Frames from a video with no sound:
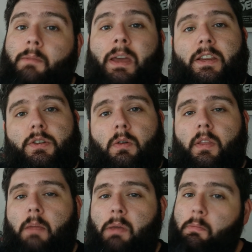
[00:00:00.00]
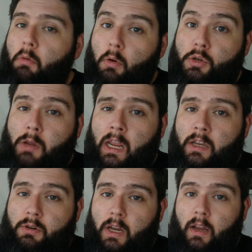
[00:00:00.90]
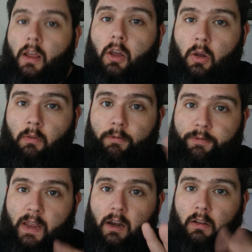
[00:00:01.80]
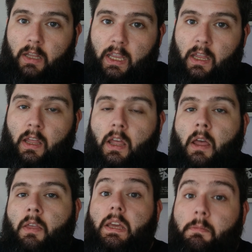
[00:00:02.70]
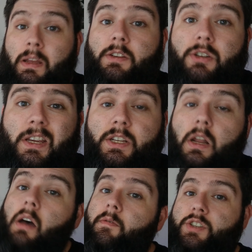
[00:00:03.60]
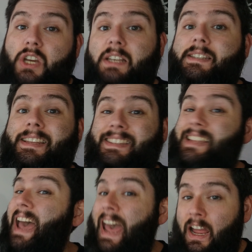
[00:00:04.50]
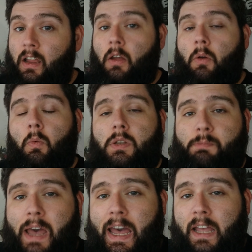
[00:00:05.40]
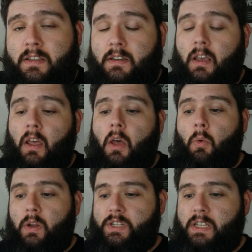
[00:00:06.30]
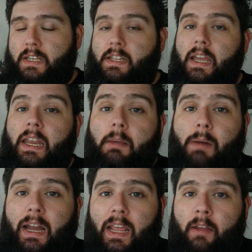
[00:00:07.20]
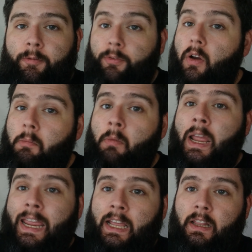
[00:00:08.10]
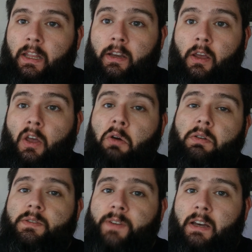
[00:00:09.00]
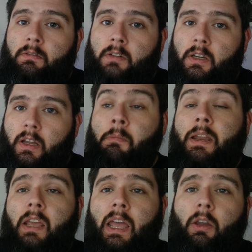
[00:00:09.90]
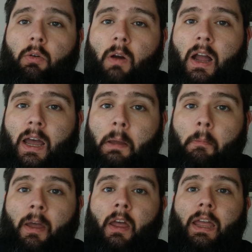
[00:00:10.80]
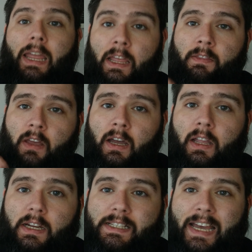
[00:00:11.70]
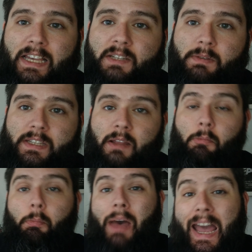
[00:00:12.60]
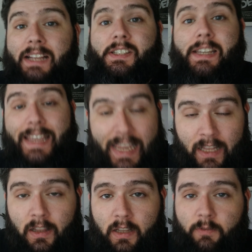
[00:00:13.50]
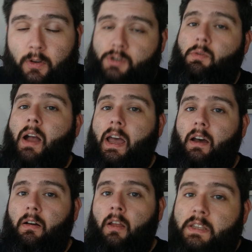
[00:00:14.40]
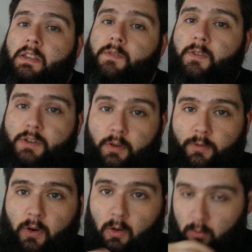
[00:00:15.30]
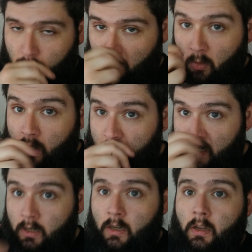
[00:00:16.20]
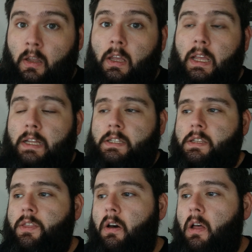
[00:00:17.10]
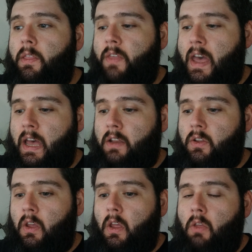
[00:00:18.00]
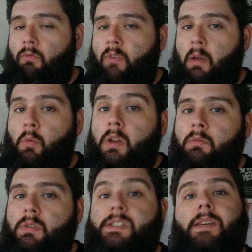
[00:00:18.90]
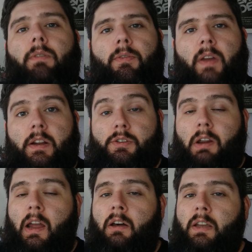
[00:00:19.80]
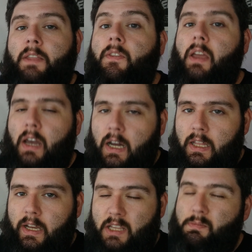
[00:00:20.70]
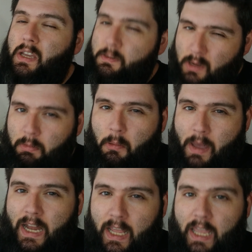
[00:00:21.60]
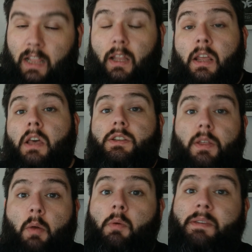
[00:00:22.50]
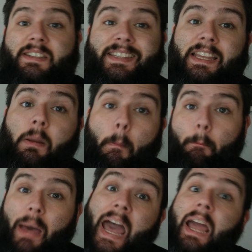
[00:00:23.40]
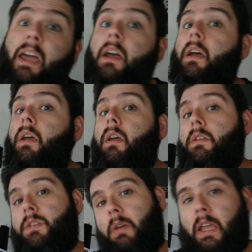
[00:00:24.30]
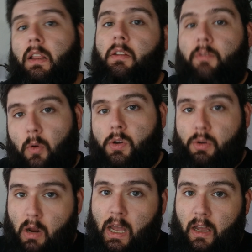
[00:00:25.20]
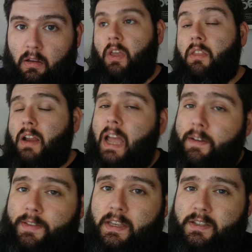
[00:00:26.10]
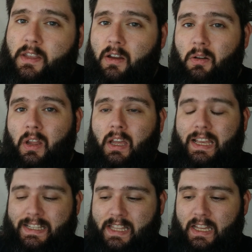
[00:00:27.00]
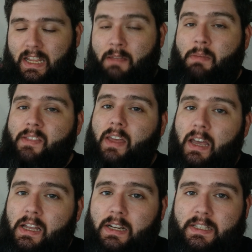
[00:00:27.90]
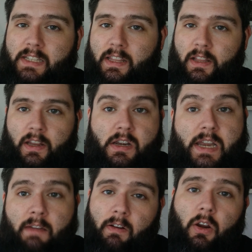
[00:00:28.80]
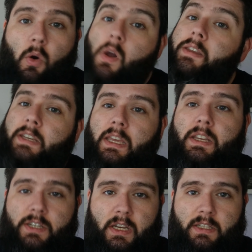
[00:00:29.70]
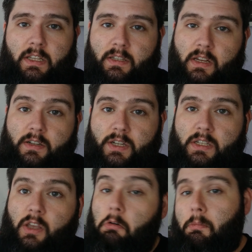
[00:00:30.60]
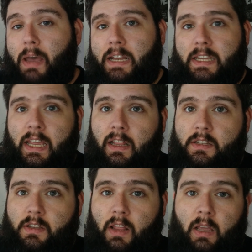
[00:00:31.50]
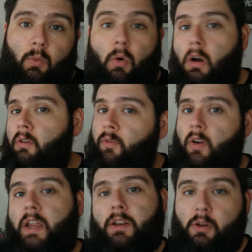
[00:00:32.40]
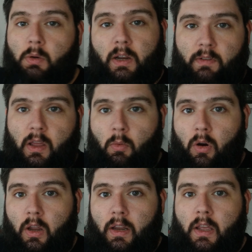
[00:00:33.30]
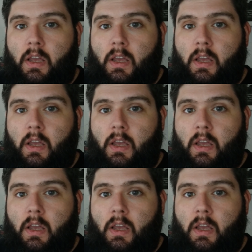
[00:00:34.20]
to make sure that people were being treated fairly. The Administration of Justice Act was passed, which says that anybody from England who is found committing a crime in the colonies has to be sent back to England for trial. This is for twofold. One, it's thought that they wouldn't receive a fair trial in the colonies because people are mad at England, so they would be sent back to England for trial. The other half of this, though, is that it made the colonists think that they're never going to get justice. They're just going back to England so they can walk free and do whatever they want.